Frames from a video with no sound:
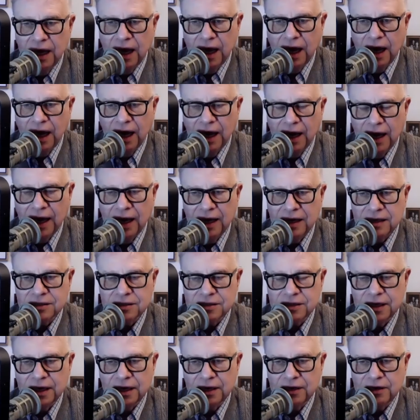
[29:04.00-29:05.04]
I
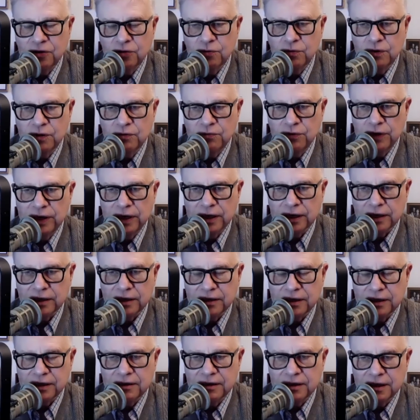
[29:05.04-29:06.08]
asked Dan who would win.
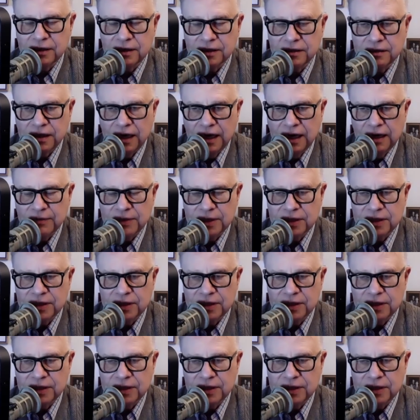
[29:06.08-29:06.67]
And at the time,